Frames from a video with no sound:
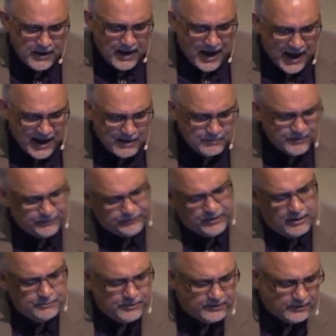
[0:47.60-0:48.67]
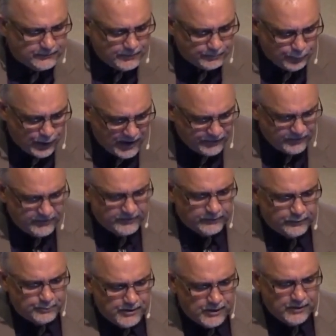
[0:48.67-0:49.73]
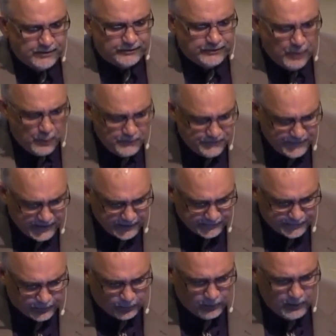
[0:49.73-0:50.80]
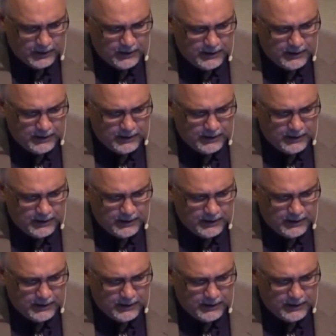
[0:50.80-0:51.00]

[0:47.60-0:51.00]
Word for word: I am the subject of depressions of spirit so fearful